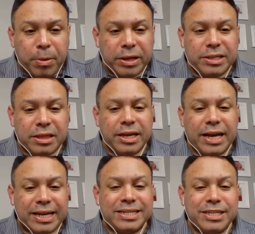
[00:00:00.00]
But the thing
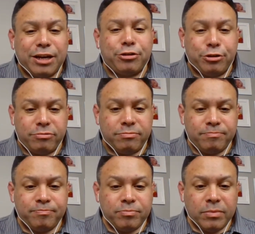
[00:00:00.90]
I can tell you
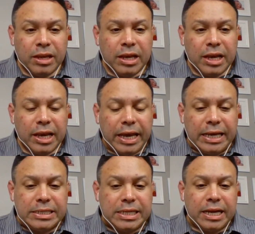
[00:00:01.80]

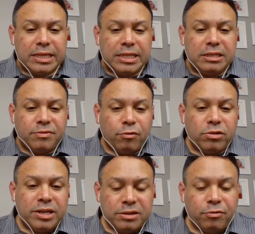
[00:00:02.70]
is that these
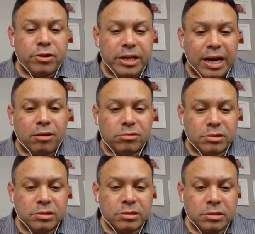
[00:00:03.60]
four, next 48
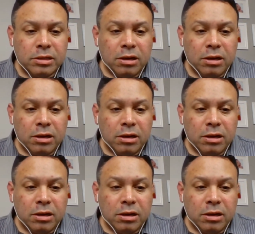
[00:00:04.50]
hours